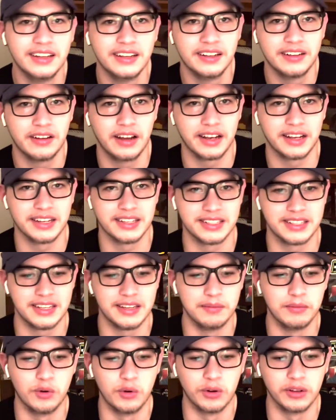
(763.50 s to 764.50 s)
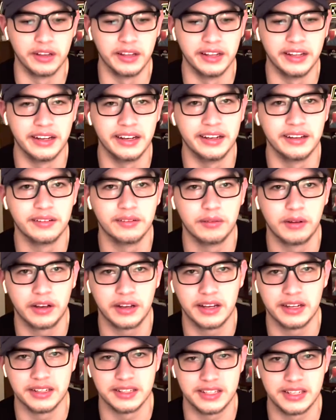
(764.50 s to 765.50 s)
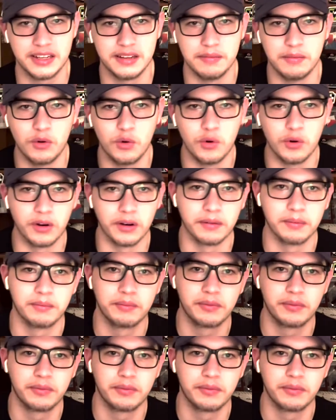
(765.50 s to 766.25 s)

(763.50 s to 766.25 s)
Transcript: I gotta see more than that. I gotta see more